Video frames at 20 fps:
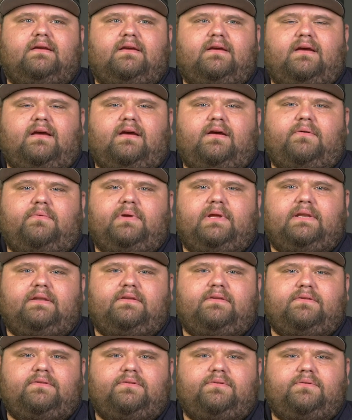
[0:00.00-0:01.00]
Uh, we
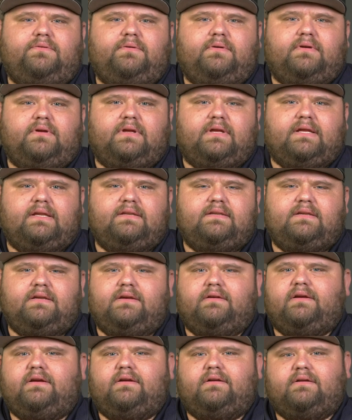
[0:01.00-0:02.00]
do
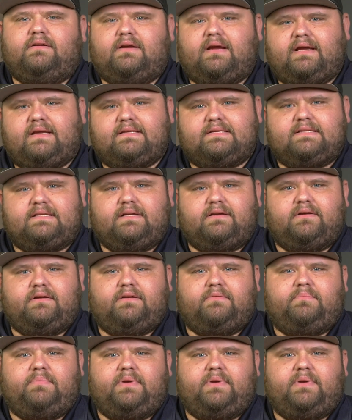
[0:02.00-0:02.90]
interior, exterior